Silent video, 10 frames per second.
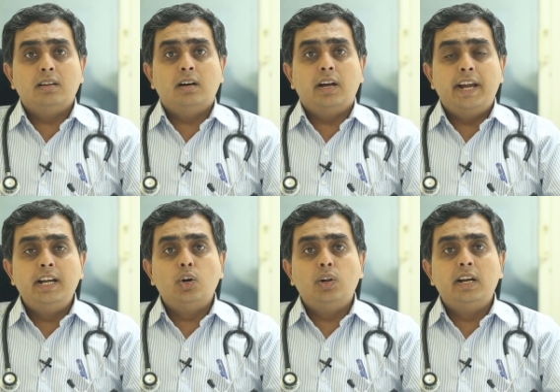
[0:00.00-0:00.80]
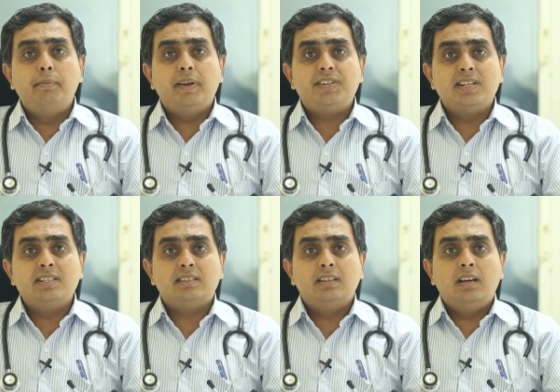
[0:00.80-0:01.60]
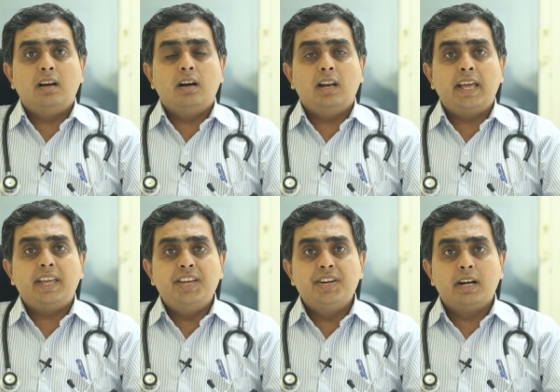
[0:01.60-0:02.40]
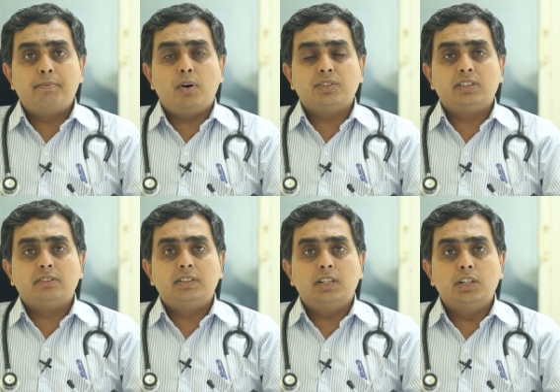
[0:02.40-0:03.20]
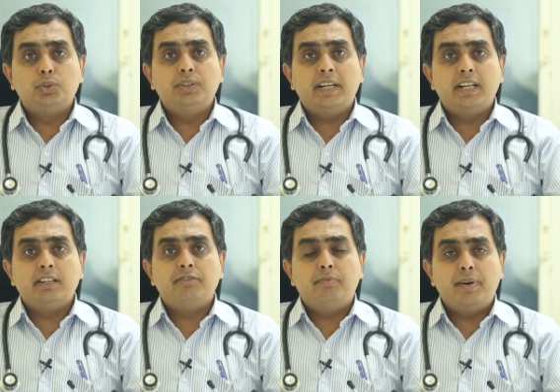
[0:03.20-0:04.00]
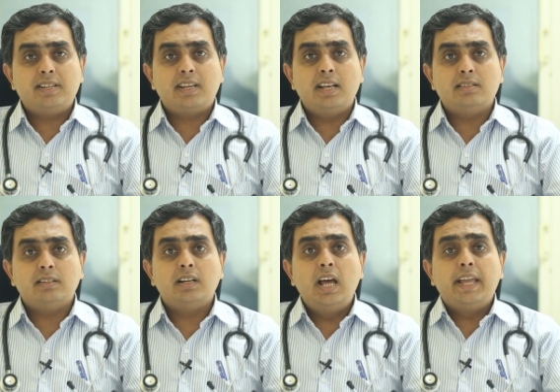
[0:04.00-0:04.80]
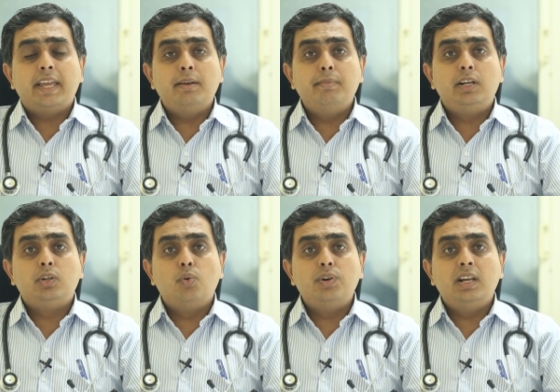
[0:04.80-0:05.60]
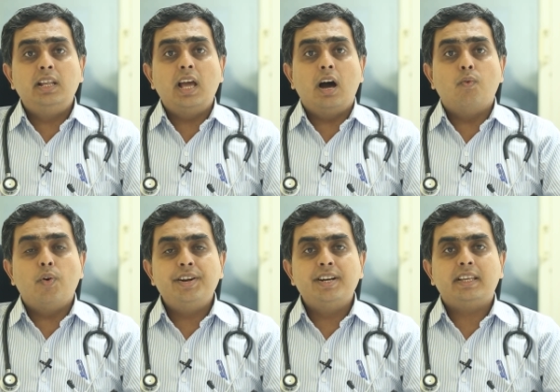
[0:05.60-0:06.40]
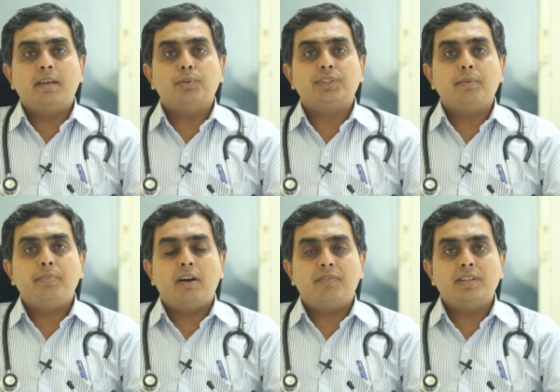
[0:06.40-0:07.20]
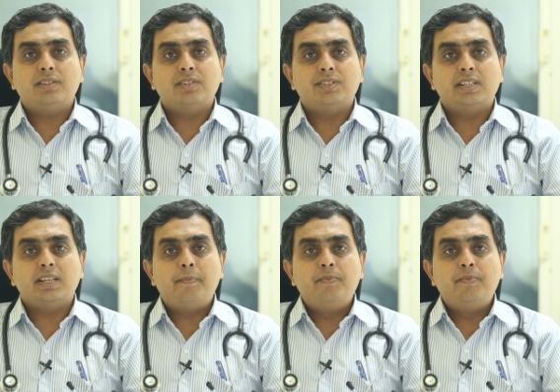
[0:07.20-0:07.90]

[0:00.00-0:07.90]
uh, indolent patients, Uh, like E R positive and H E R two negative breast cancer can be totally avoided chemotherapy after the surgery.